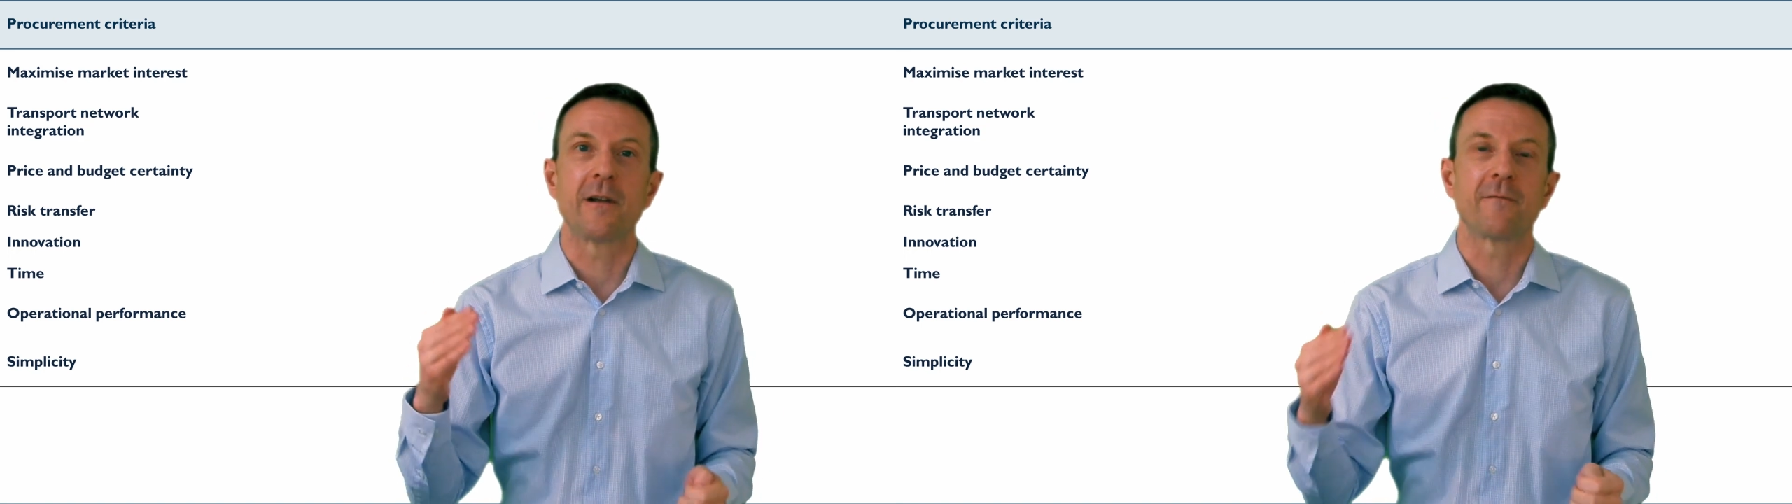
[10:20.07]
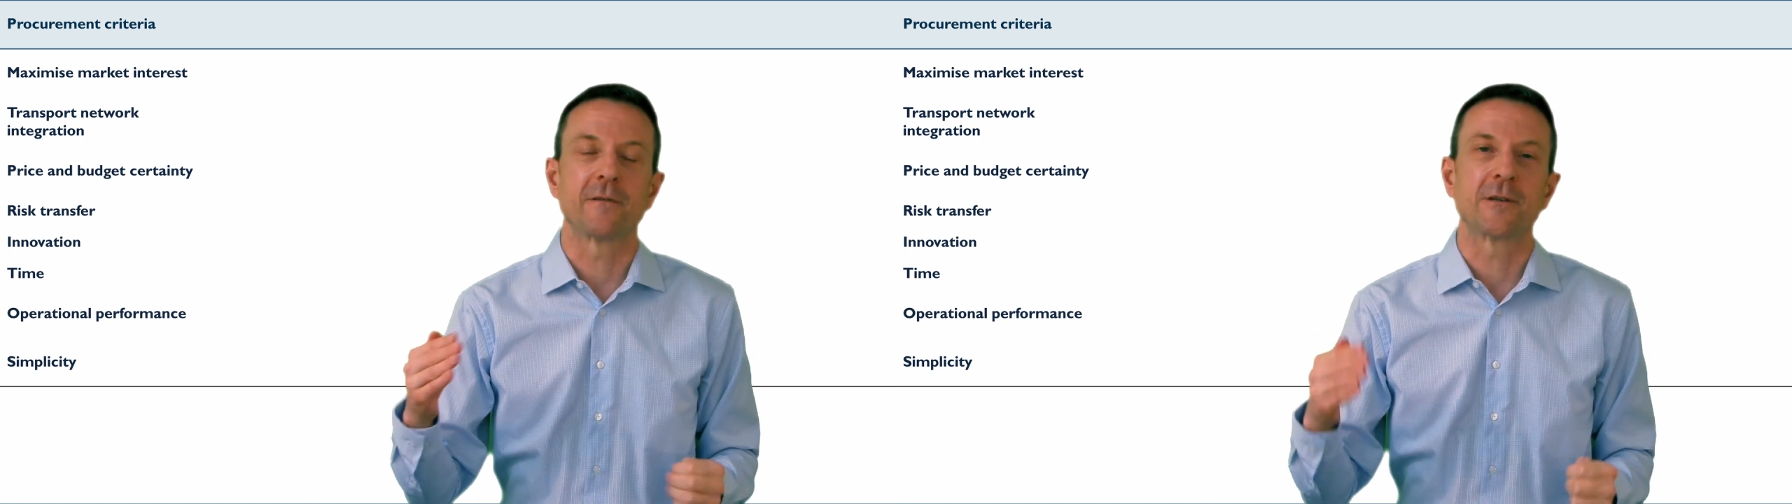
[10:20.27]

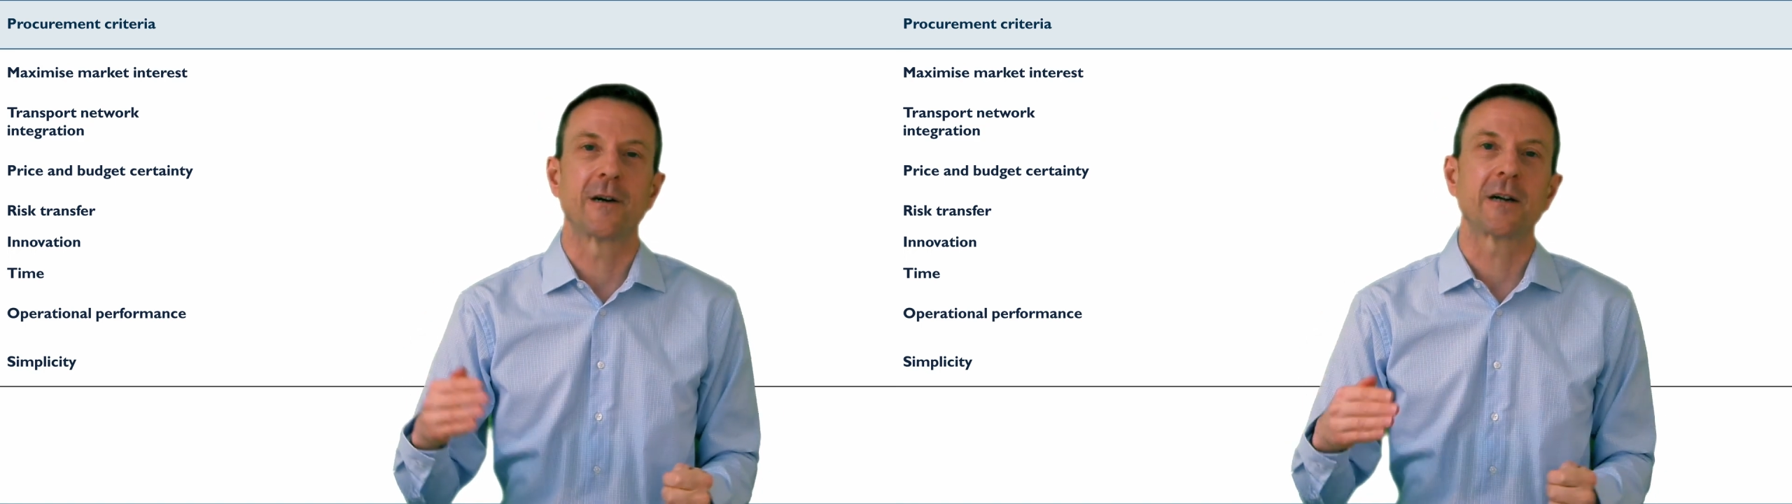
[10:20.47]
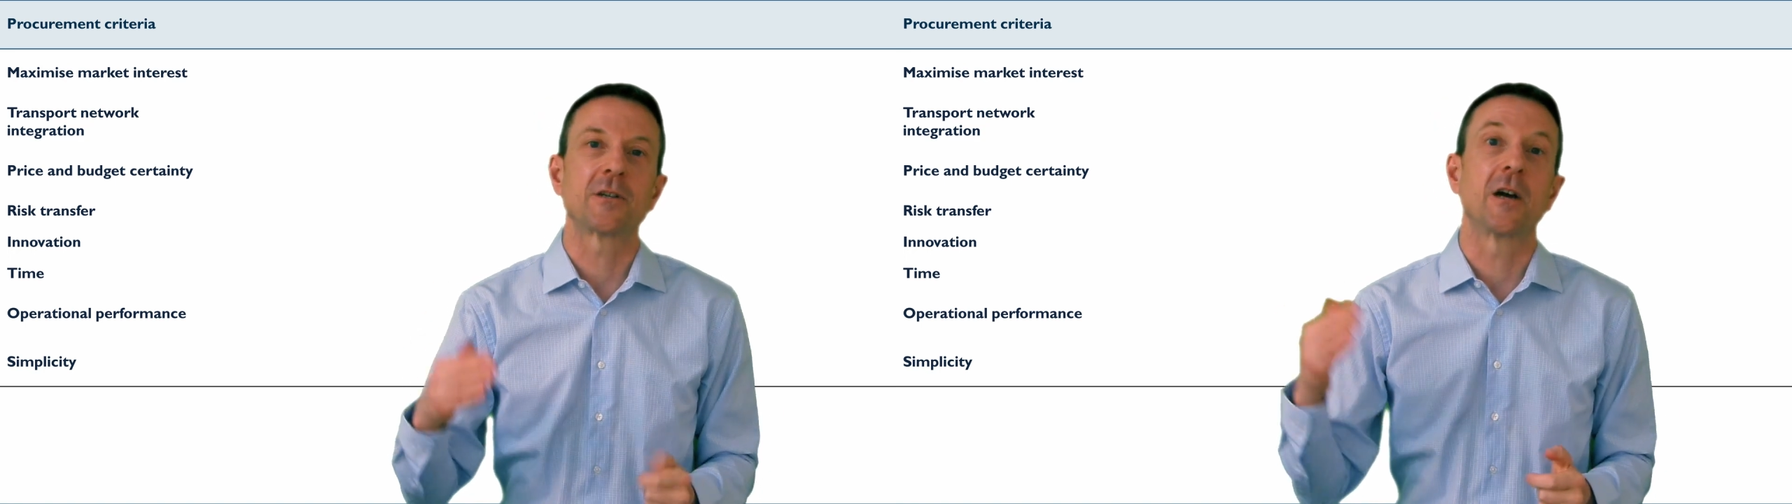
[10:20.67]

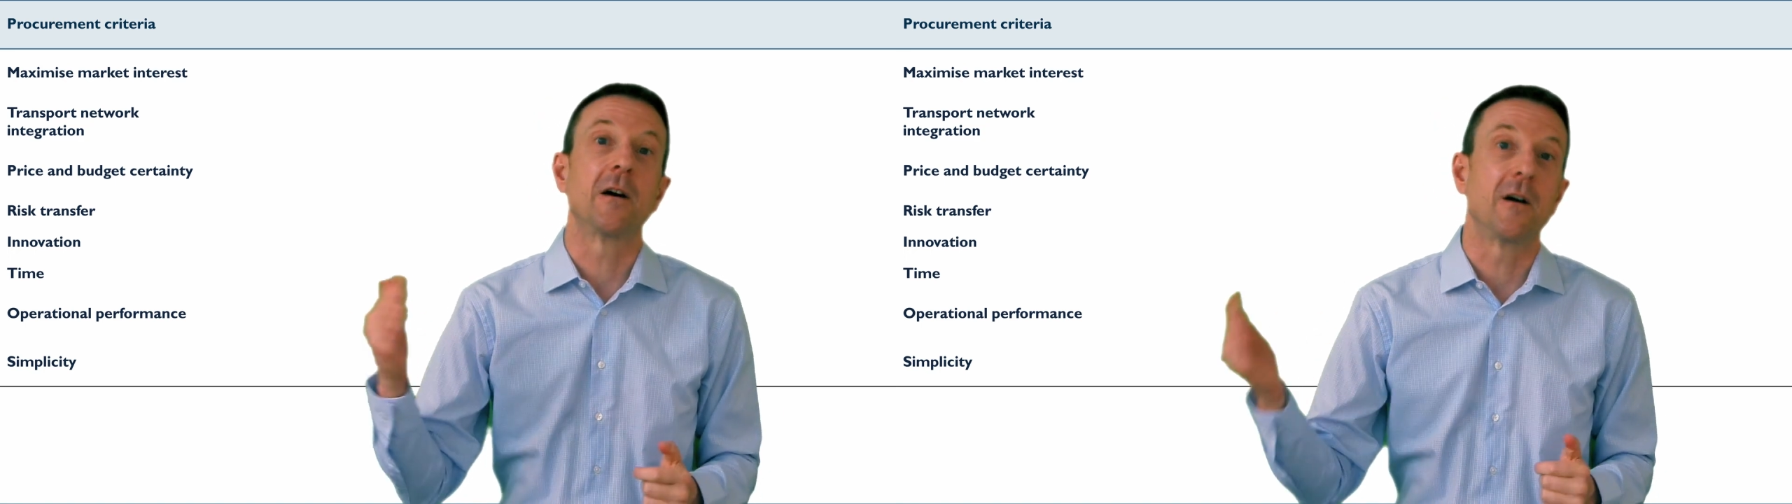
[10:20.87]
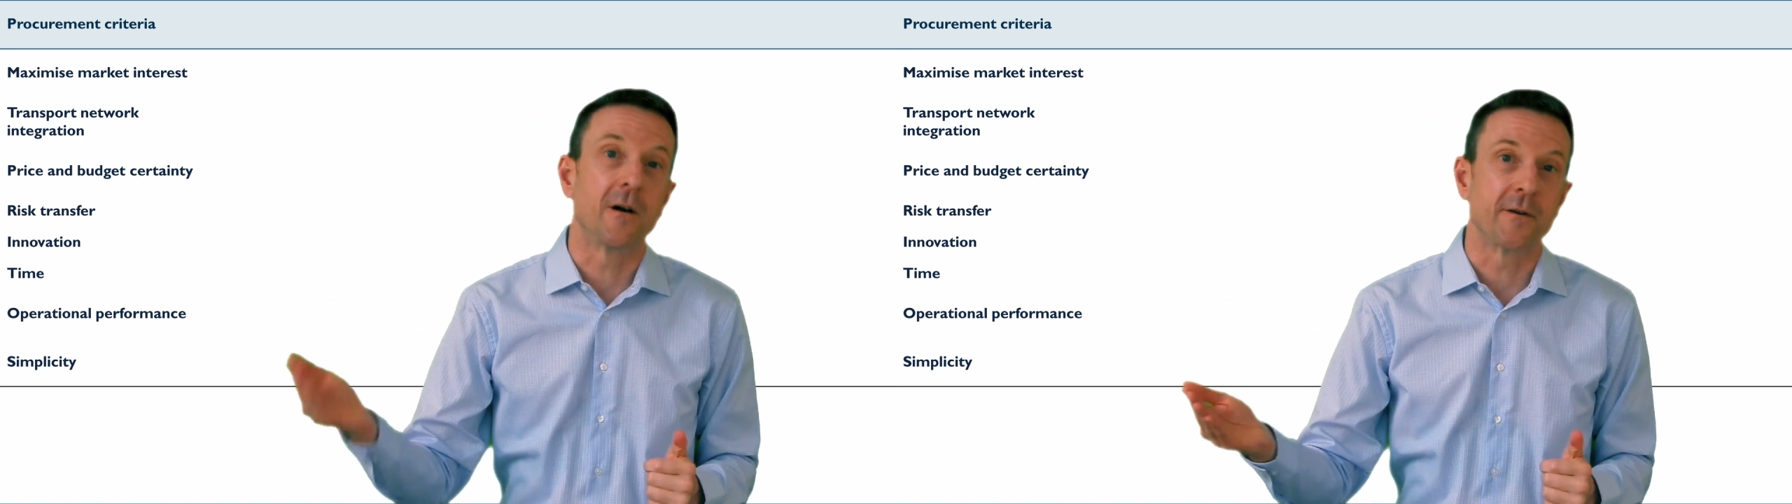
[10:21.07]
infrastructure
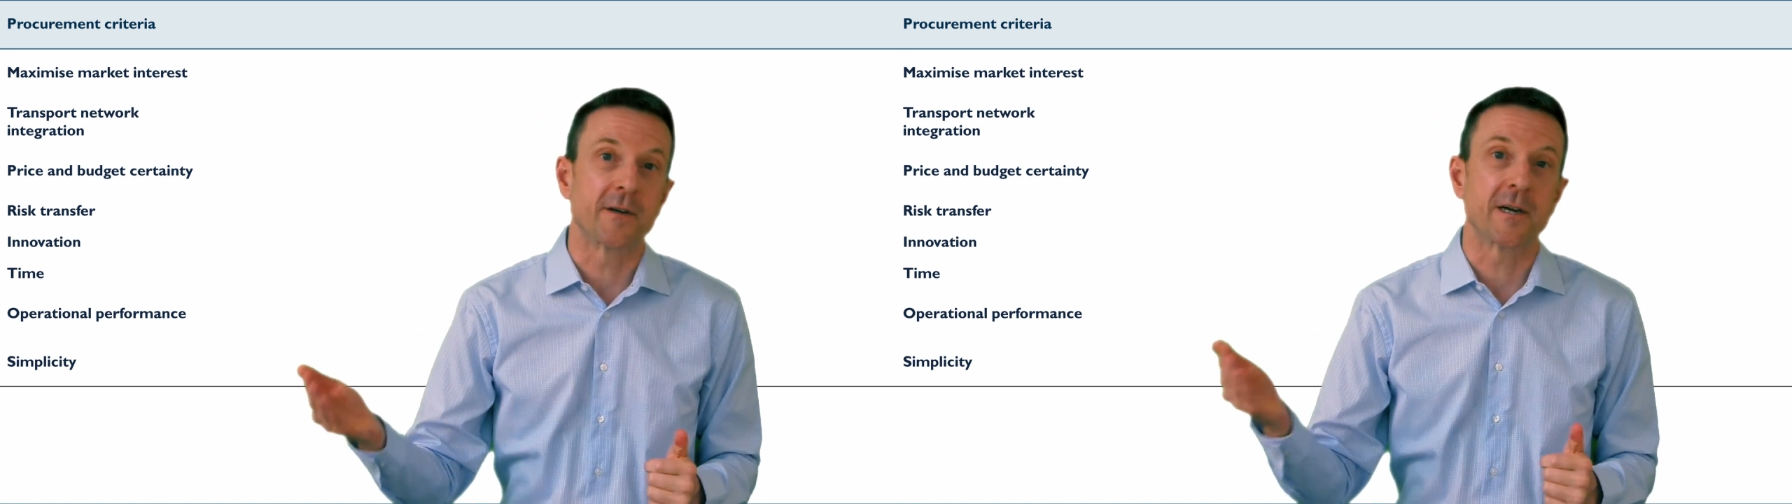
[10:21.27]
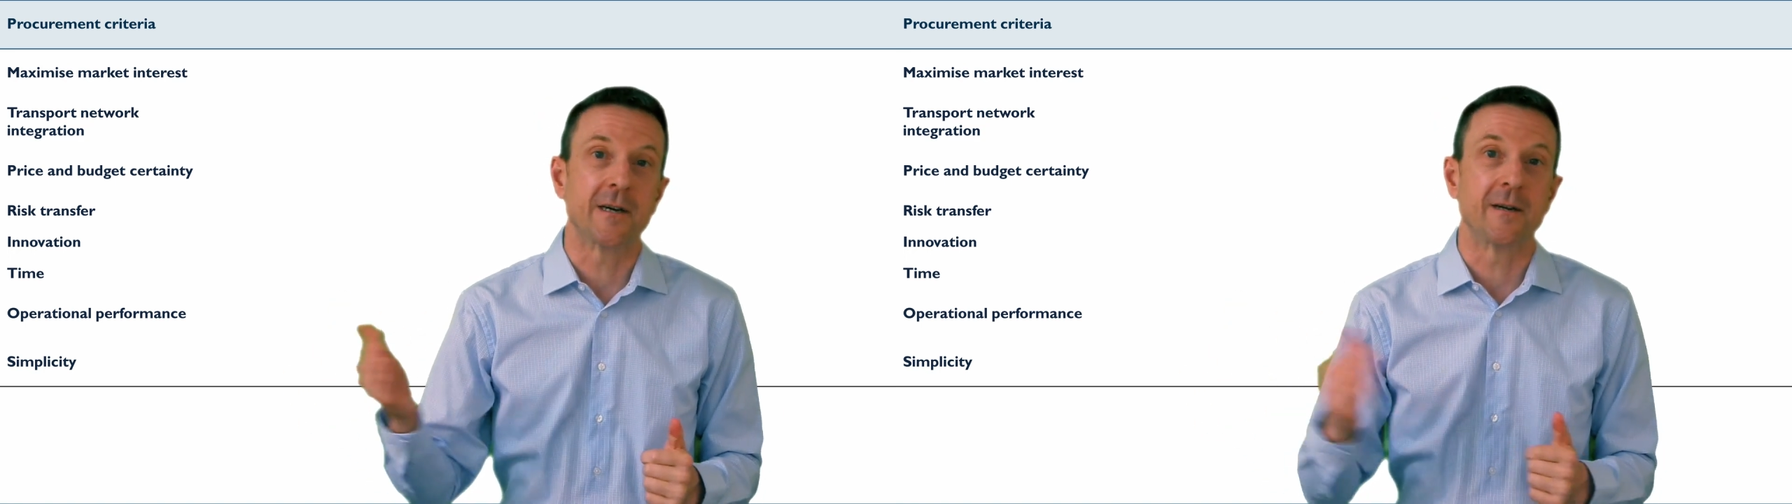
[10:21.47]
on
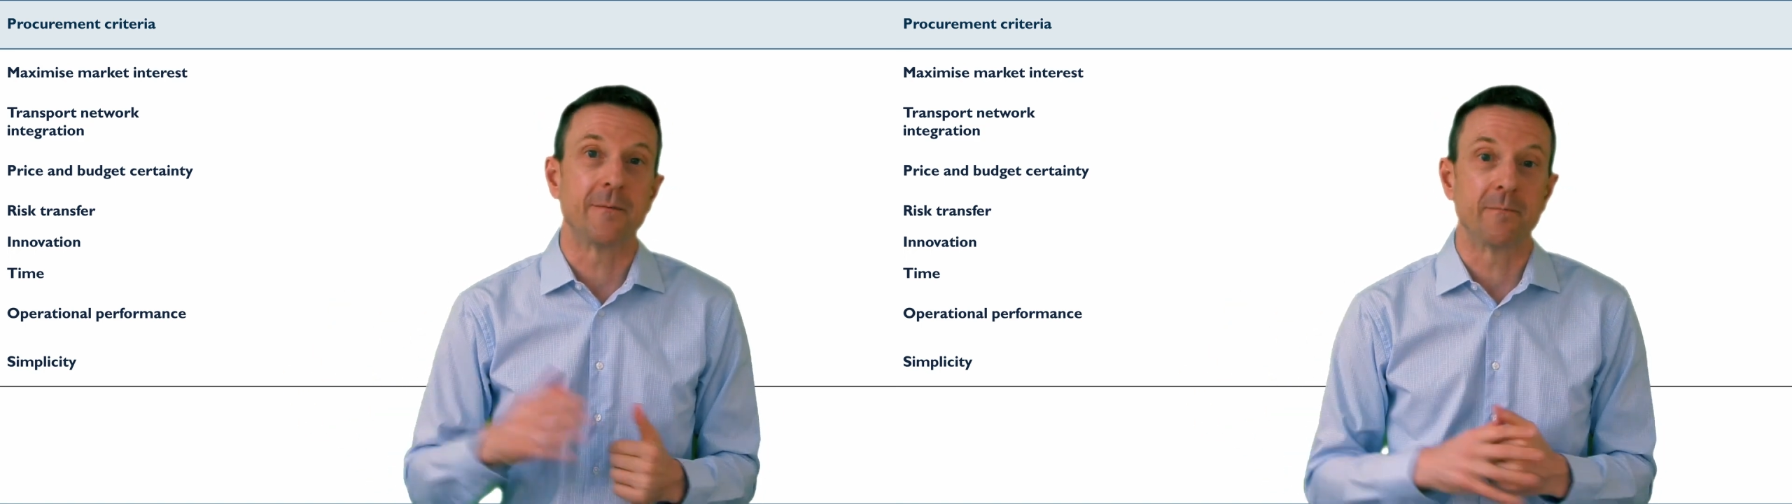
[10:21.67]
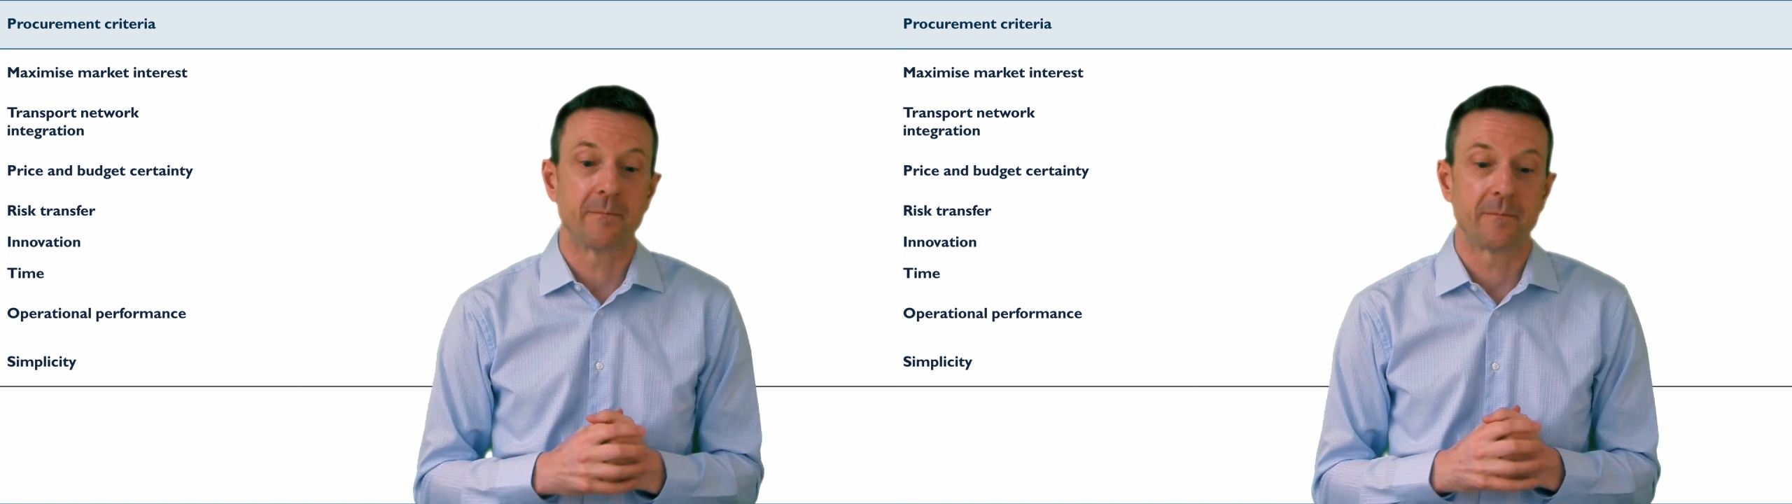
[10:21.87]
time.